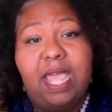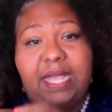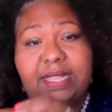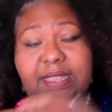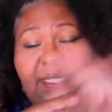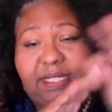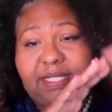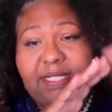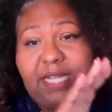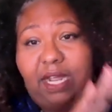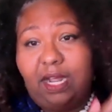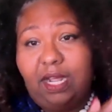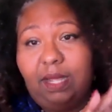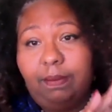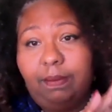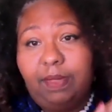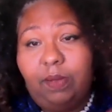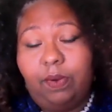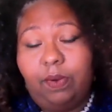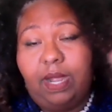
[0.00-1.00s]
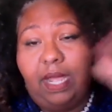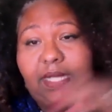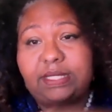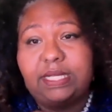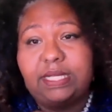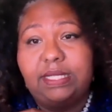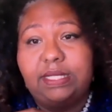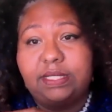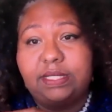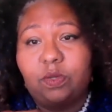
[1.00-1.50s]
at the time they were
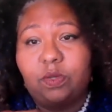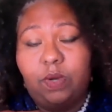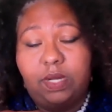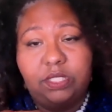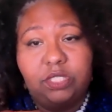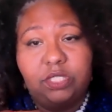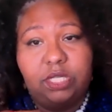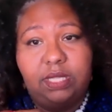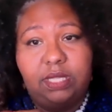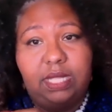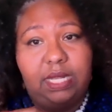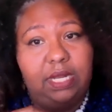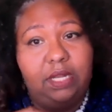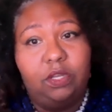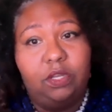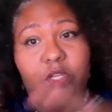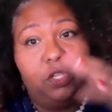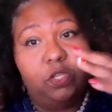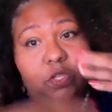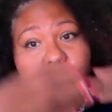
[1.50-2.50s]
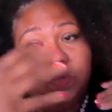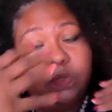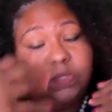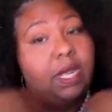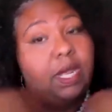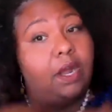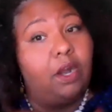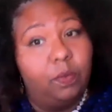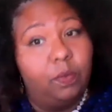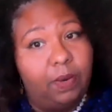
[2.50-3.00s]
asking this question, they didn't
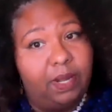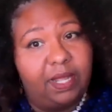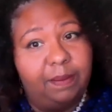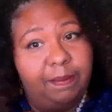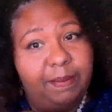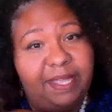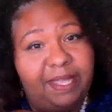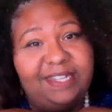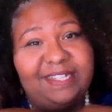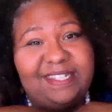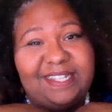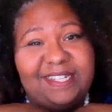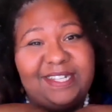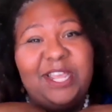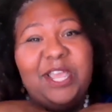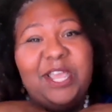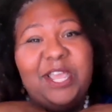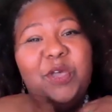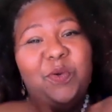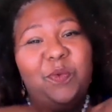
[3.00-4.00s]
use our recommended